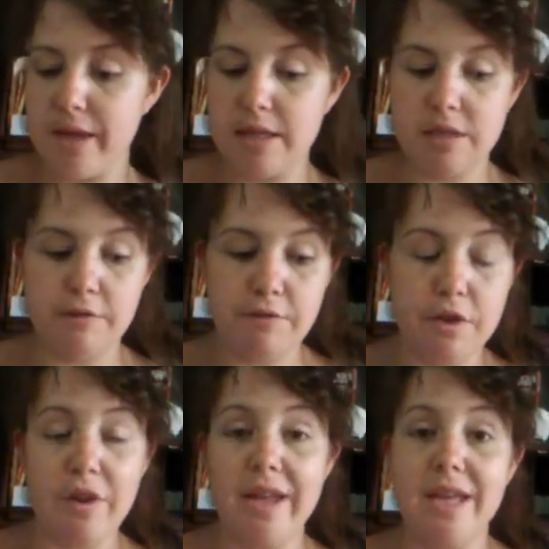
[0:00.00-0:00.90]
and to
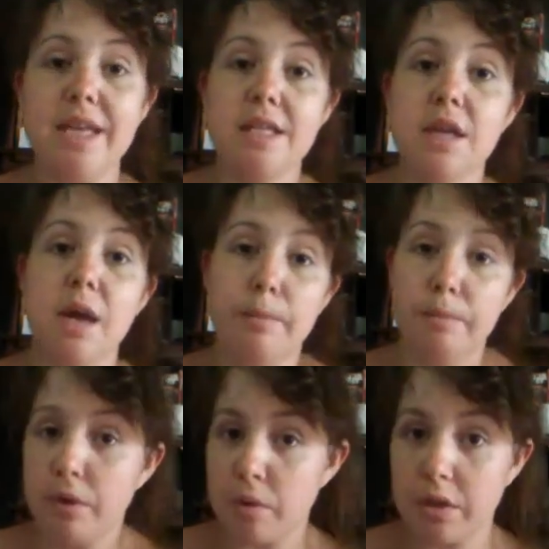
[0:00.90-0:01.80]
feel like he's
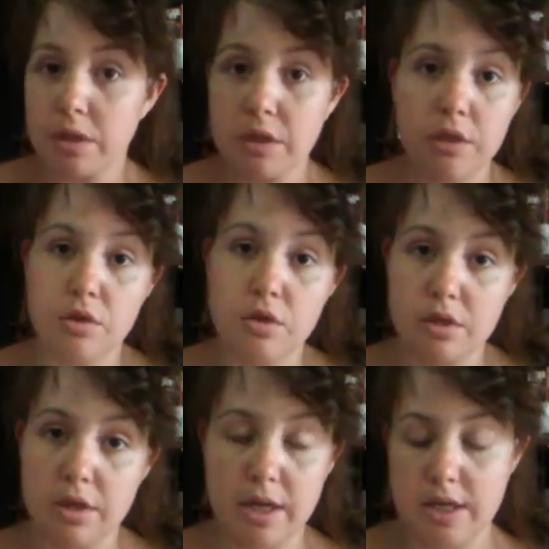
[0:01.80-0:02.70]
got bookwork to do
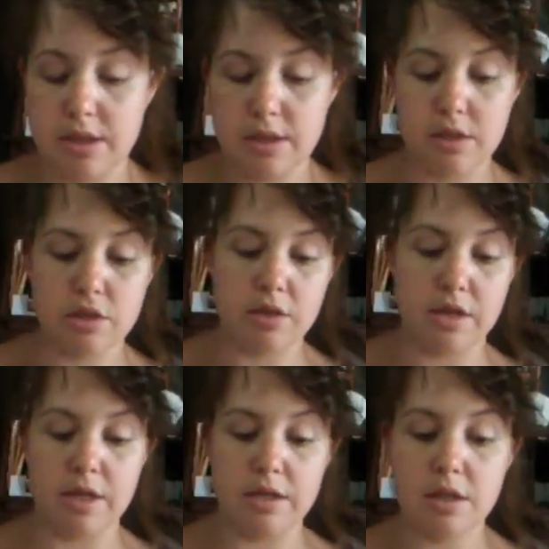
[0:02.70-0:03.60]
just like his sister
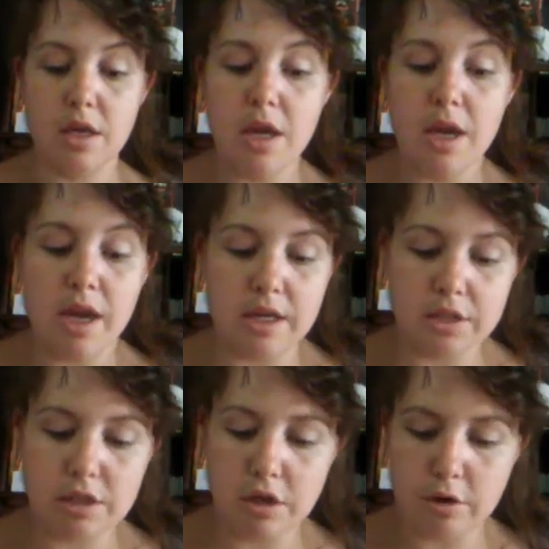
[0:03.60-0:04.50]
does.
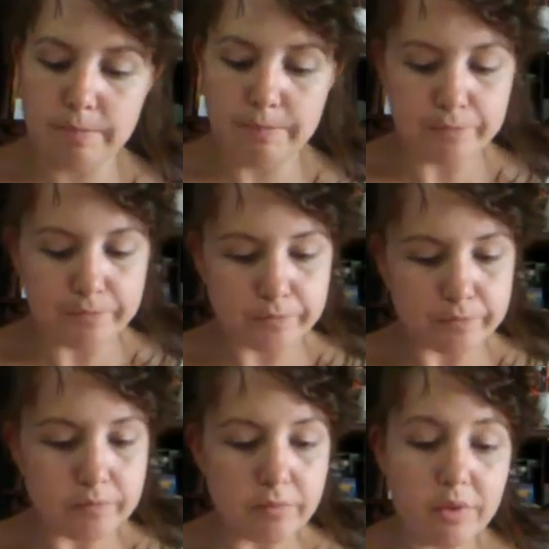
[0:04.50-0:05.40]
And so
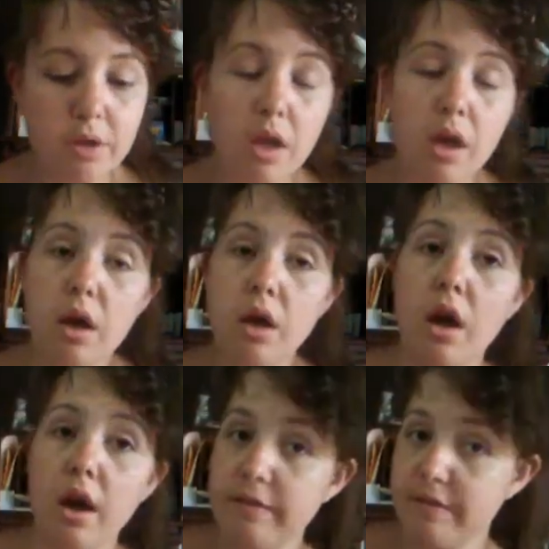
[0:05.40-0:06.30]

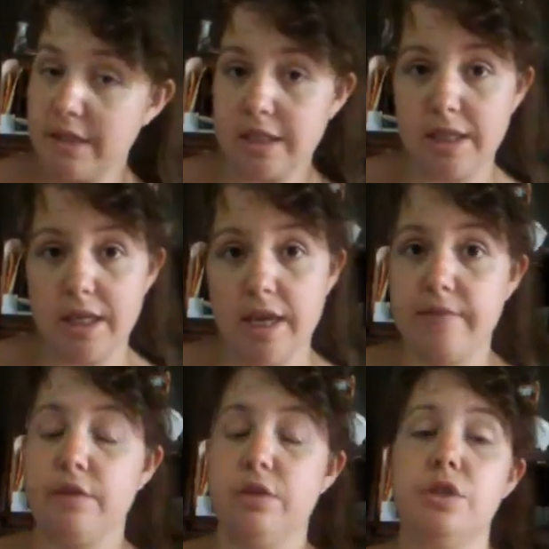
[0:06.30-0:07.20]
obviously
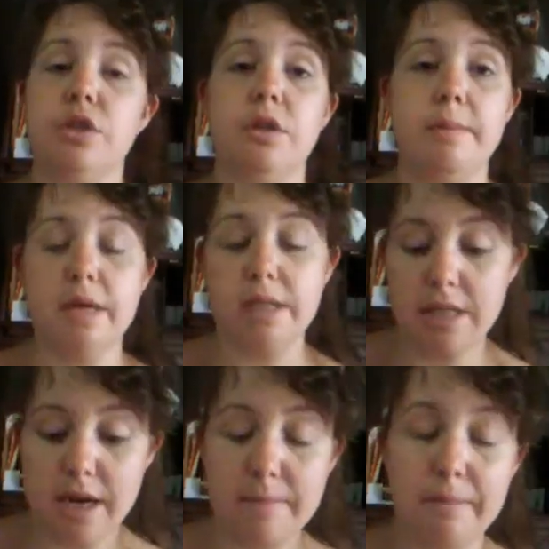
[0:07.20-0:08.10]
after a certain amount of
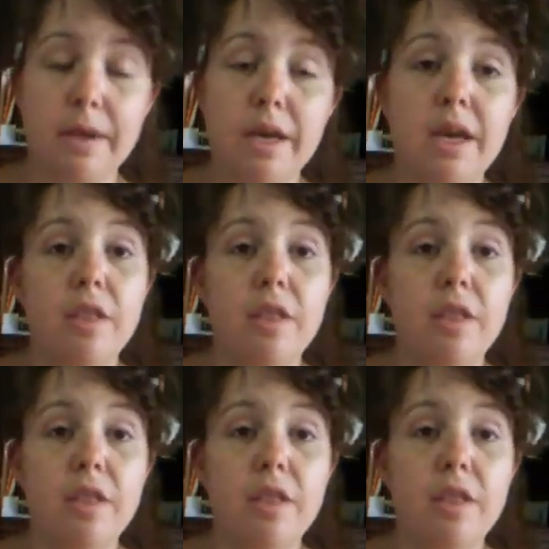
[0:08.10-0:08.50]
time